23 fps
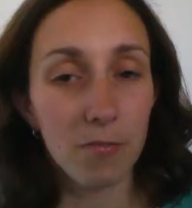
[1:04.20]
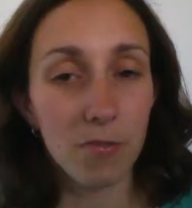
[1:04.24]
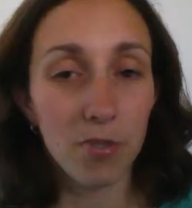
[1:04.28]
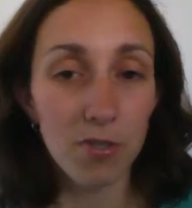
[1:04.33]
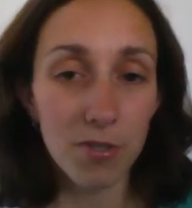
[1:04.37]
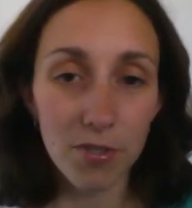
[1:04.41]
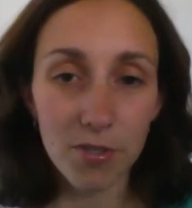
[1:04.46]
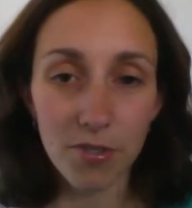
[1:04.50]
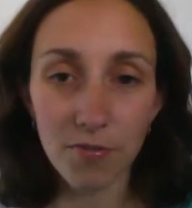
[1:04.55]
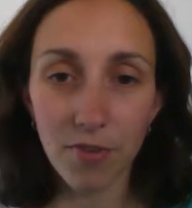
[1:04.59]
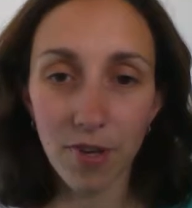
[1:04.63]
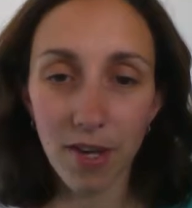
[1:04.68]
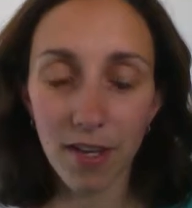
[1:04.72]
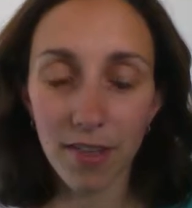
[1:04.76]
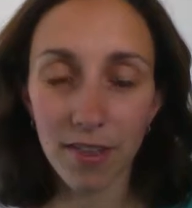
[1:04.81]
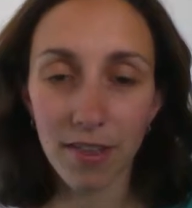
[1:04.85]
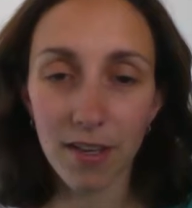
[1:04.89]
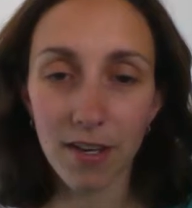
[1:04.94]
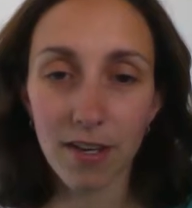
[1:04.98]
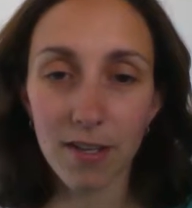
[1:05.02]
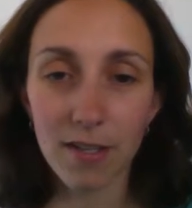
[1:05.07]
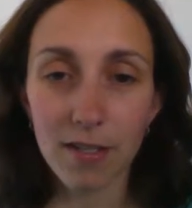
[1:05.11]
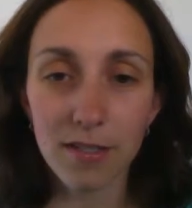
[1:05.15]
reduced fat
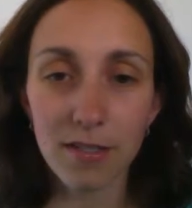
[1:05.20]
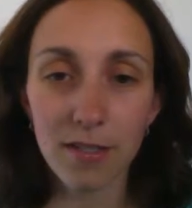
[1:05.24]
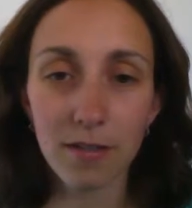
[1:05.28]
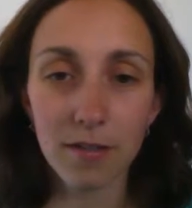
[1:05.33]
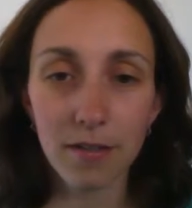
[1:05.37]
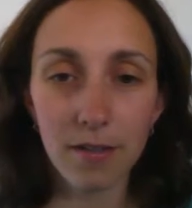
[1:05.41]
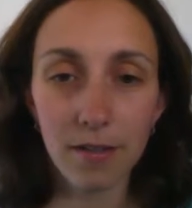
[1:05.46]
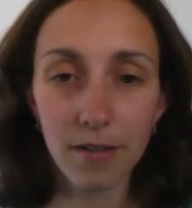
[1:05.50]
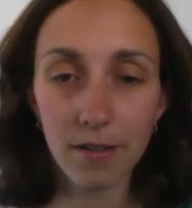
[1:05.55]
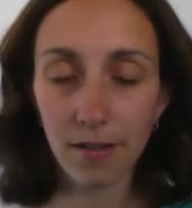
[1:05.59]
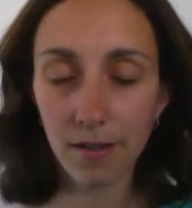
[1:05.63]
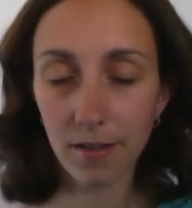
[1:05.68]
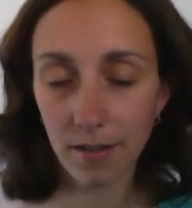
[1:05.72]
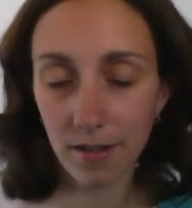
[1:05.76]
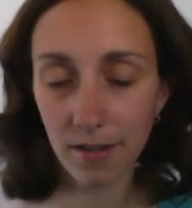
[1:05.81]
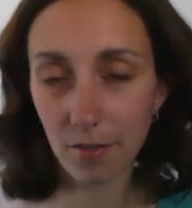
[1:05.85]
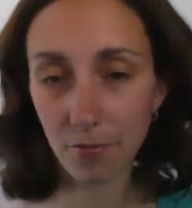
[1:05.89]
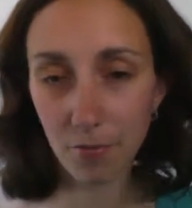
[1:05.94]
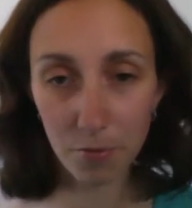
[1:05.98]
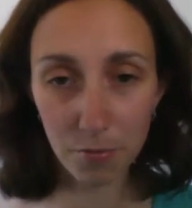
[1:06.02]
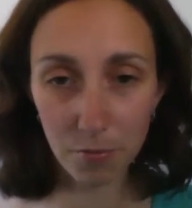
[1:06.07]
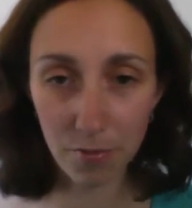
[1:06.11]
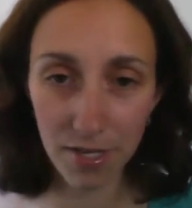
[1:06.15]
things and
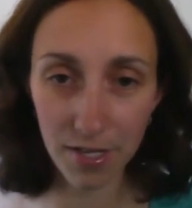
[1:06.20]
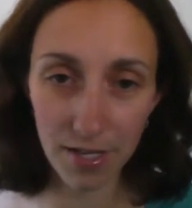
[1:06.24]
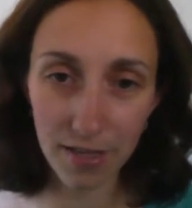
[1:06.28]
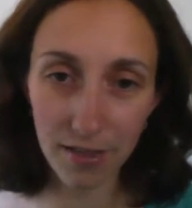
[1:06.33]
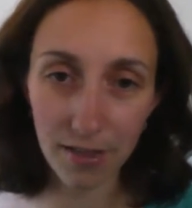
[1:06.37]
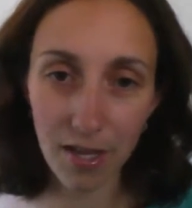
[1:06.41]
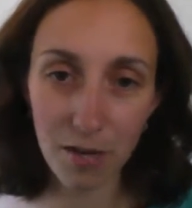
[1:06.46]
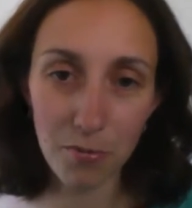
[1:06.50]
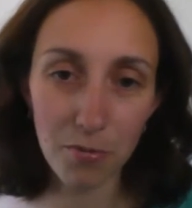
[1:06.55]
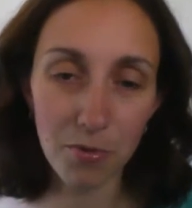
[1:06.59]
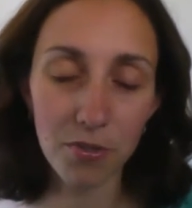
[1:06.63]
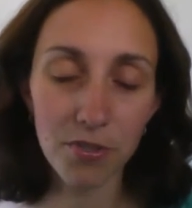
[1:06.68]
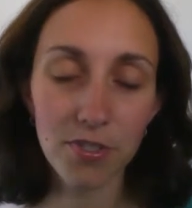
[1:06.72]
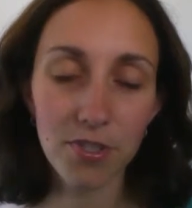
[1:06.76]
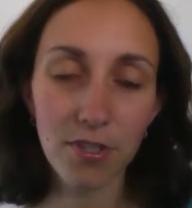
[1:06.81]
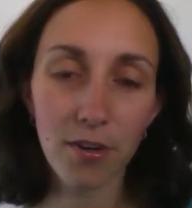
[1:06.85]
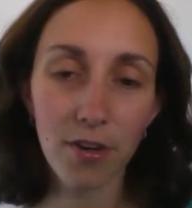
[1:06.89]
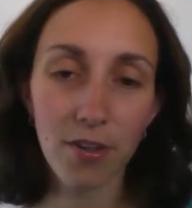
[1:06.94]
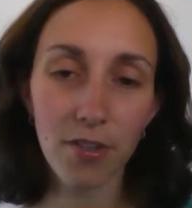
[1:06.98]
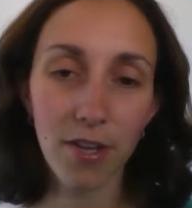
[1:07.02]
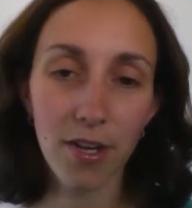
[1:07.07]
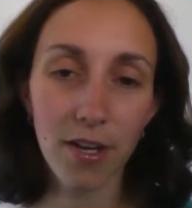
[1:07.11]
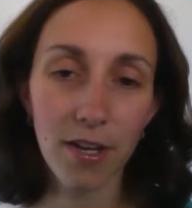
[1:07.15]
never reading labels and
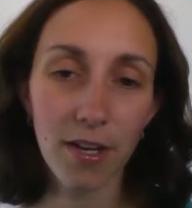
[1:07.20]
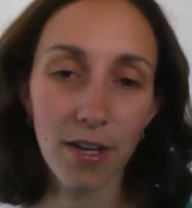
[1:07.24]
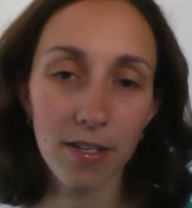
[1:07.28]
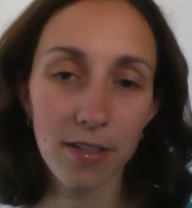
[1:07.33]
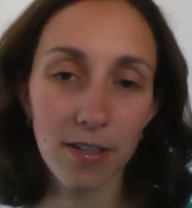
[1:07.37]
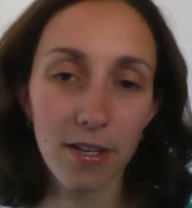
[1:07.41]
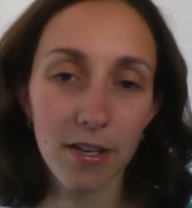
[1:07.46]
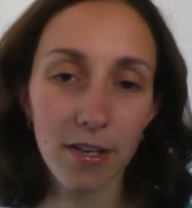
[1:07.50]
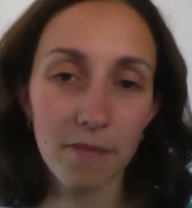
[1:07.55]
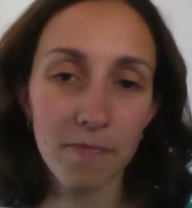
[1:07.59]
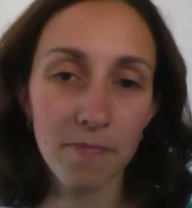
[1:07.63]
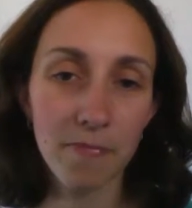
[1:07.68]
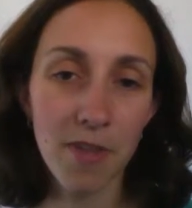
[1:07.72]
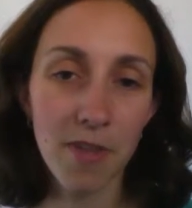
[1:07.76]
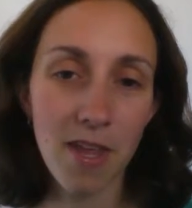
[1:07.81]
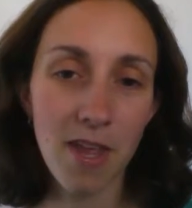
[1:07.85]
all that kind of thing.